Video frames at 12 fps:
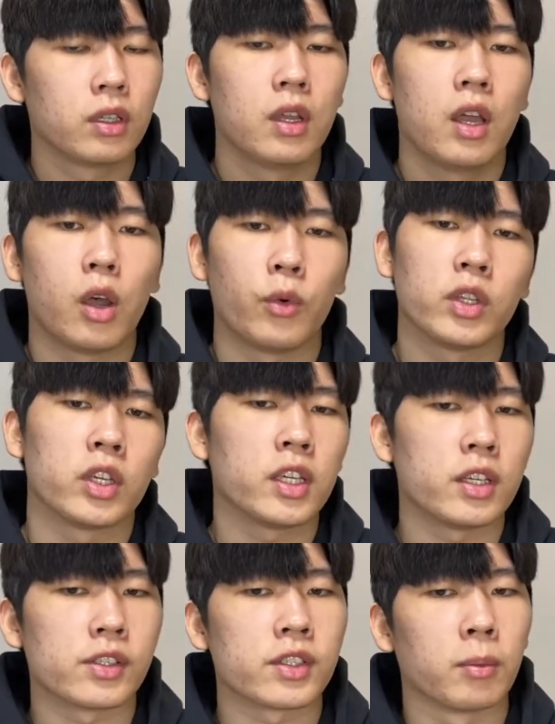I want to hear
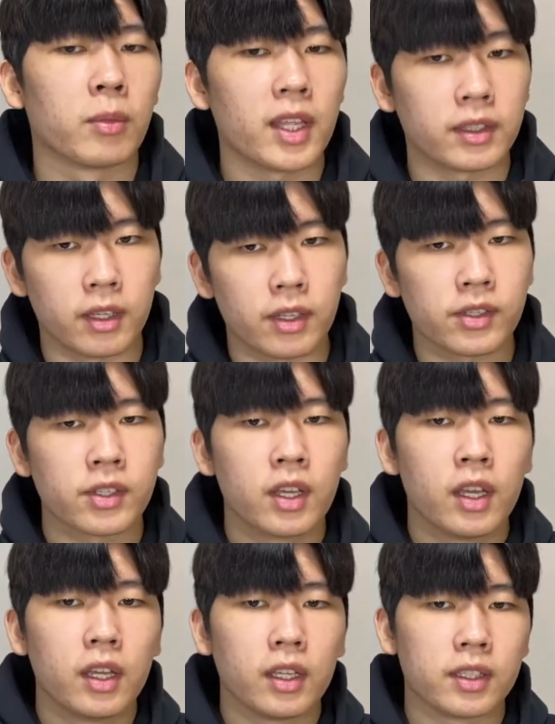some letters
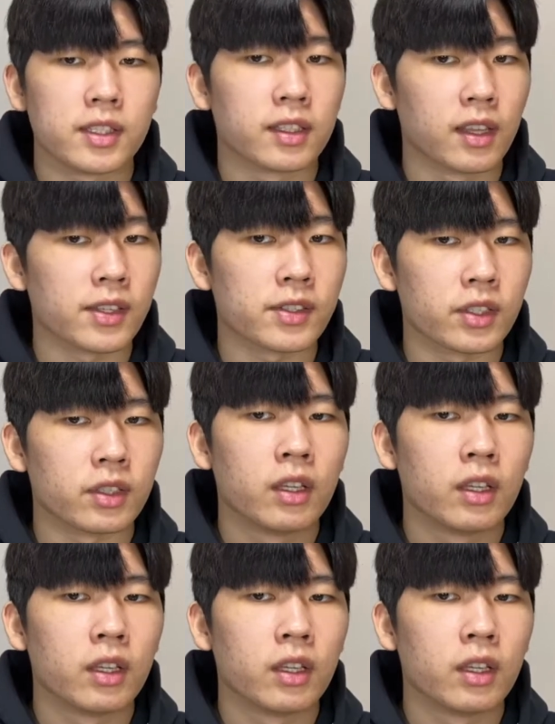in this lesson,